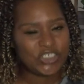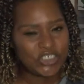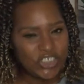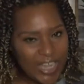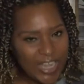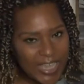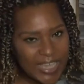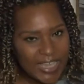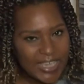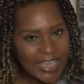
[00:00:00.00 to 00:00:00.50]

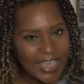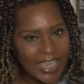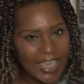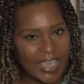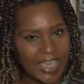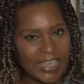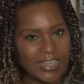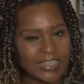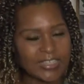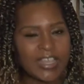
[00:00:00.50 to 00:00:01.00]

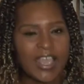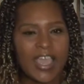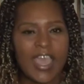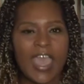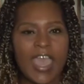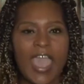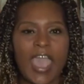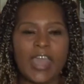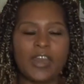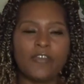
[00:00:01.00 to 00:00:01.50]
Jenkins,
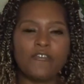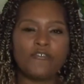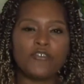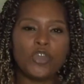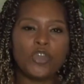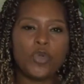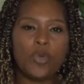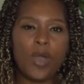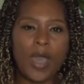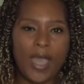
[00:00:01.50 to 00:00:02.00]
and a
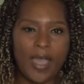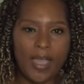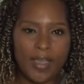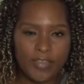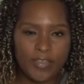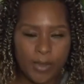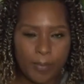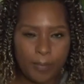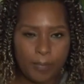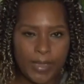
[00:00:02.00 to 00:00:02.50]
few
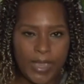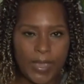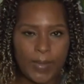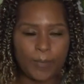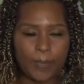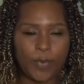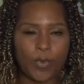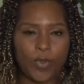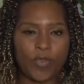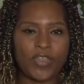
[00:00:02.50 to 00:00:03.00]
other
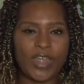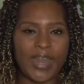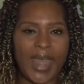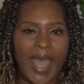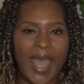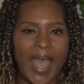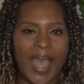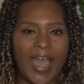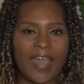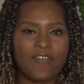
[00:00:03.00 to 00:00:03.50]
people that
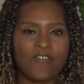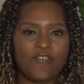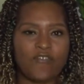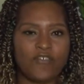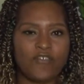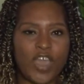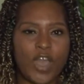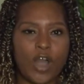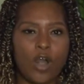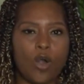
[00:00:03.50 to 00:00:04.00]
I
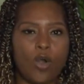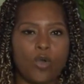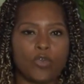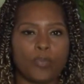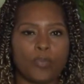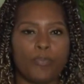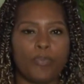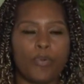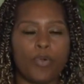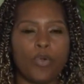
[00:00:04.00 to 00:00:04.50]

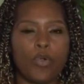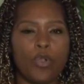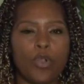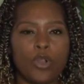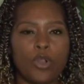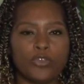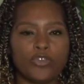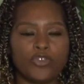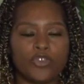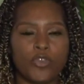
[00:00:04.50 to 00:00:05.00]
felt
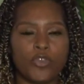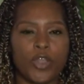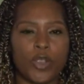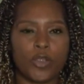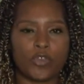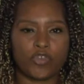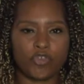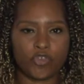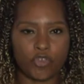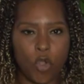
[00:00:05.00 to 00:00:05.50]
pulled to their
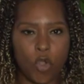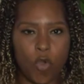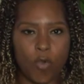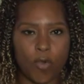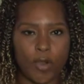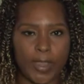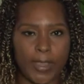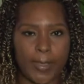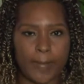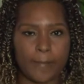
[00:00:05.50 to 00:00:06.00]

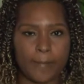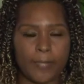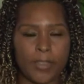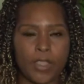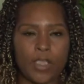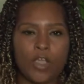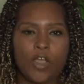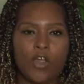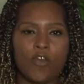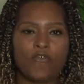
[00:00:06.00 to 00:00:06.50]
story
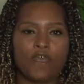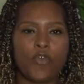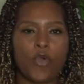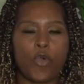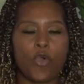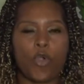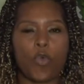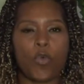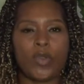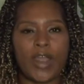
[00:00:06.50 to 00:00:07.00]

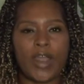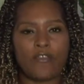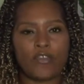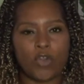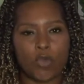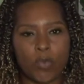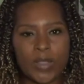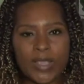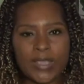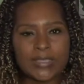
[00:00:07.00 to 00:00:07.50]
for whatever
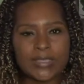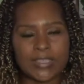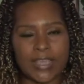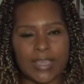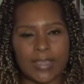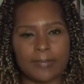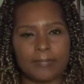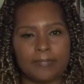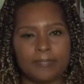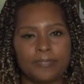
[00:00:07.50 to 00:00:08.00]

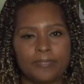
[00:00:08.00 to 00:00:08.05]
reason.